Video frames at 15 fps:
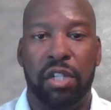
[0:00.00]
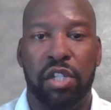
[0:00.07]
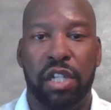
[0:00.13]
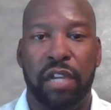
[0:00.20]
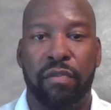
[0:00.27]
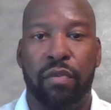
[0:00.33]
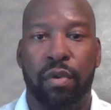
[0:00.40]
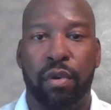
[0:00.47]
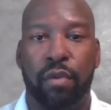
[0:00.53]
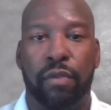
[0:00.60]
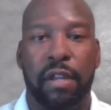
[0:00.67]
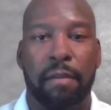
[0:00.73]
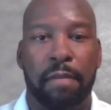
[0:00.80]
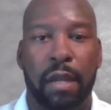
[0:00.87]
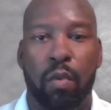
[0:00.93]
a sheave
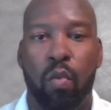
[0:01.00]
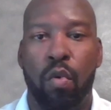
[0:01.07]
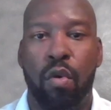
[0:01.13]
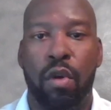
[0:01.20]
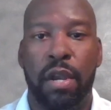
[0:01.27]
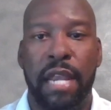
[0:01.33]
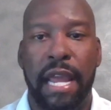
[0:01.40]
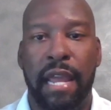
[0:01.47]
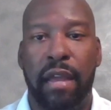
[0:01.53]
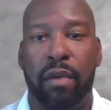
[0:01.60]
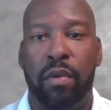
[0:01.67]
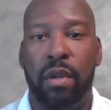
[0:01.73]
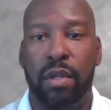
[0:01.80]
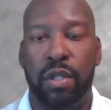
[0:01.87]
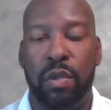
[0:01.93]
groove can be worn
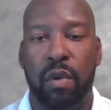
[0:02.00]
down